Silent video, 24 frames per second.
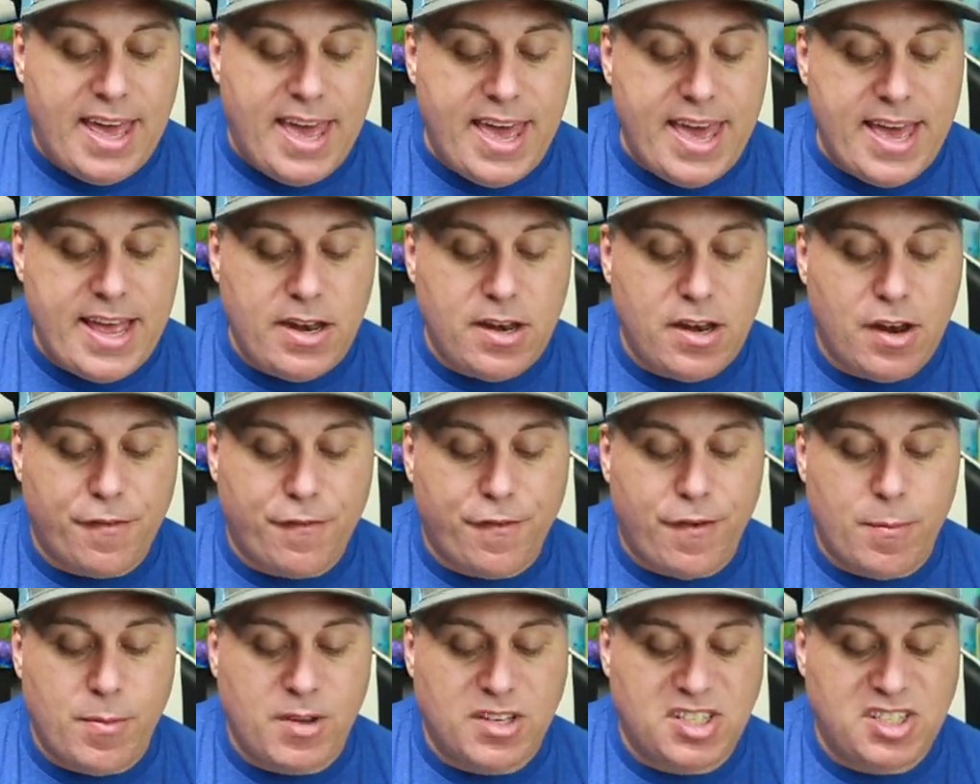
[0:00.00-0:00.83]
hit
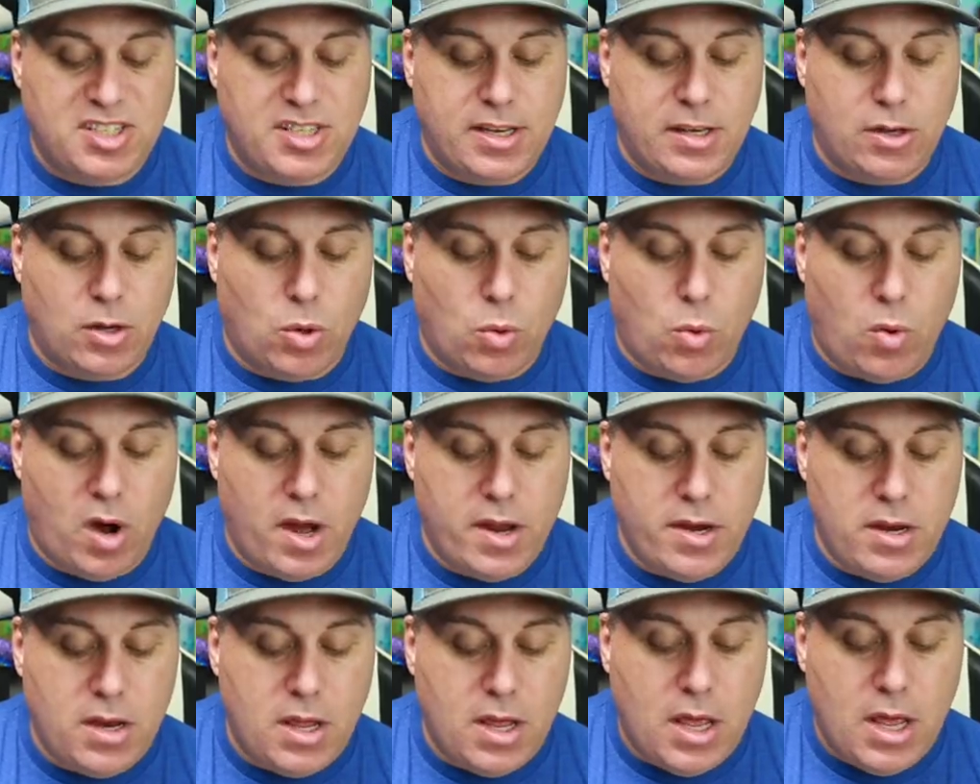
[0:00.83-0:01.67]
from a single
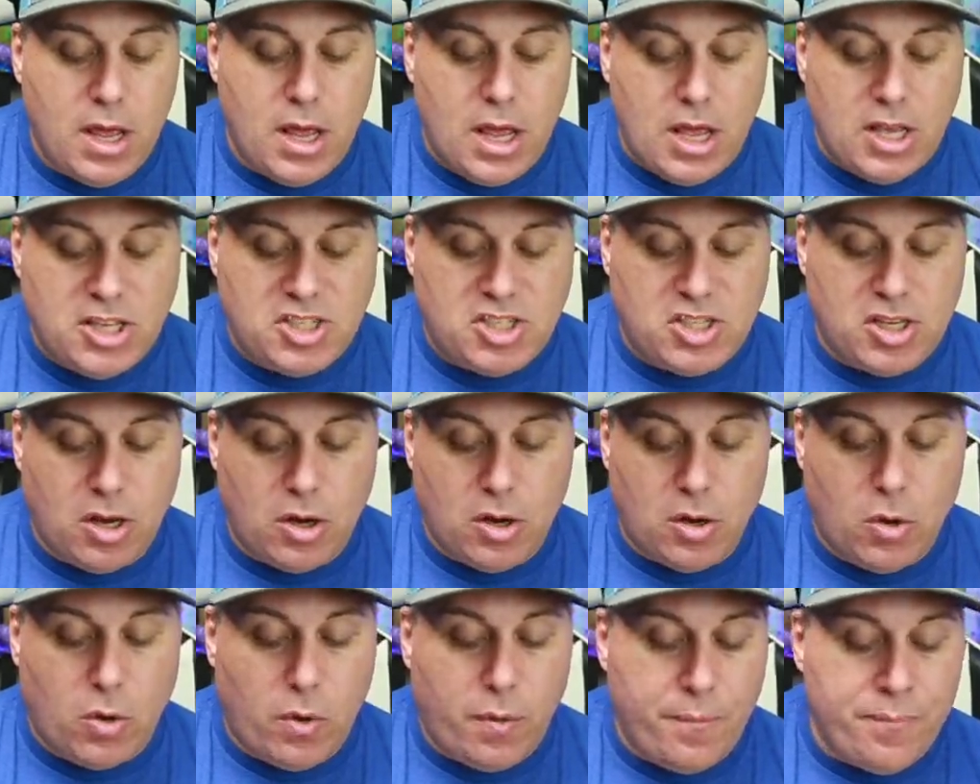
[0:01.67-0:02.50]
one.
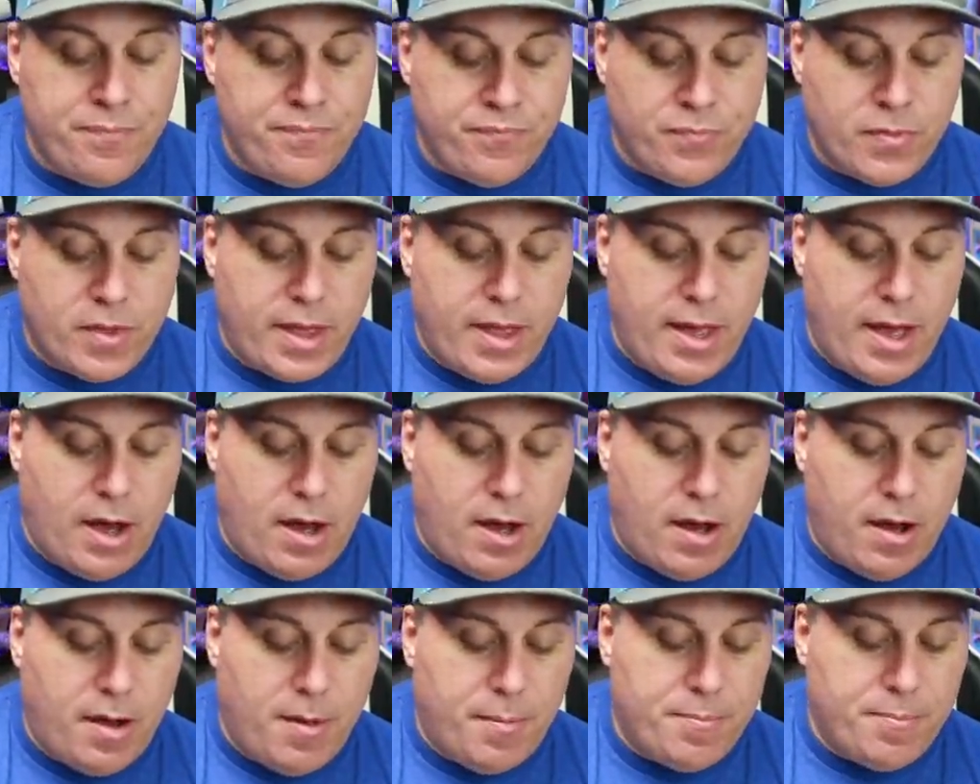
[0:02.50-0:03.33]
So
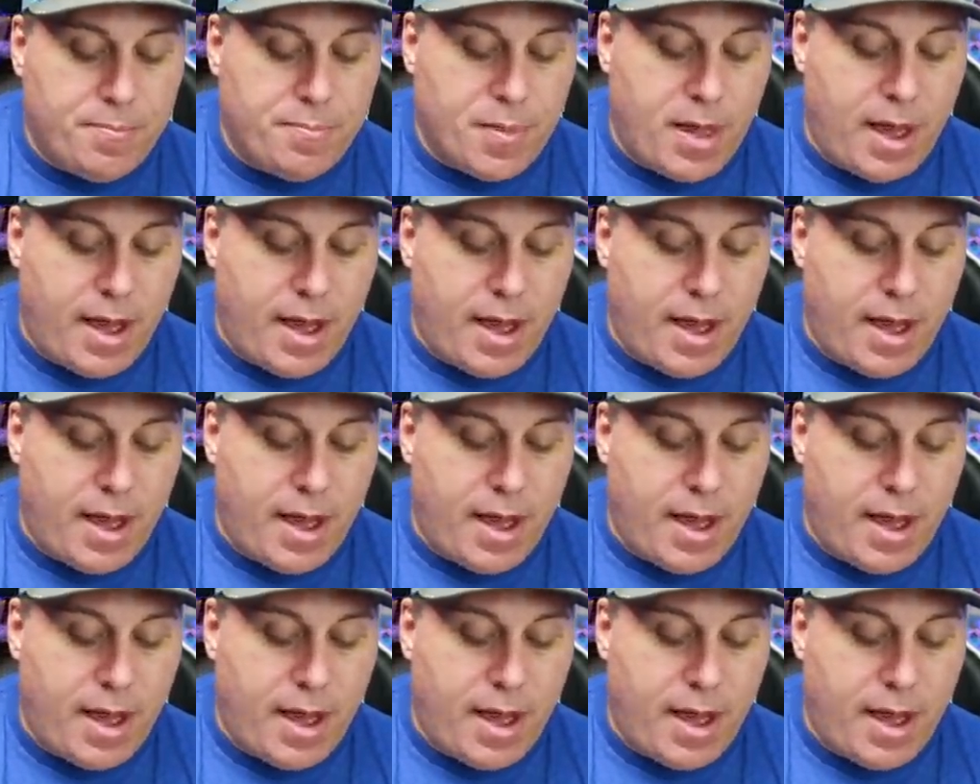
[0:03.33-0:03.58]
um,